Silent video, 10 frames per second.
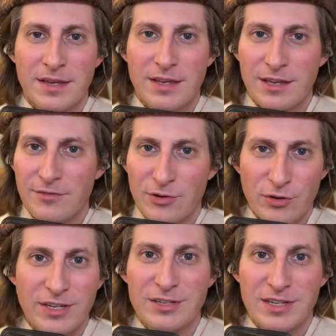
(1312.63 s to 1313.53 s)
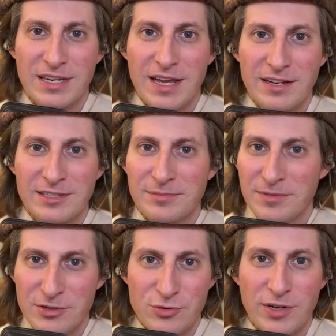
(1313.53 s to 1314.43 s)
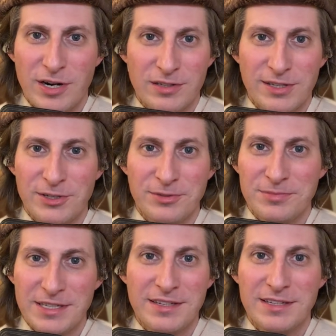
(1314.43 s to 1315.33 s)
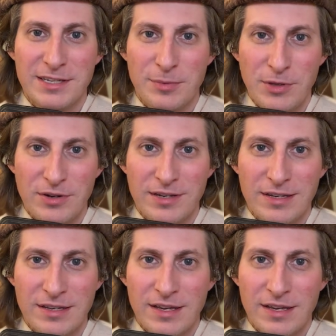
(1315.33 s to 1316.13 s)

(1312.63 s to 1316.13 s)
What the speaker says: If you're looking to connect and join our little D&D community,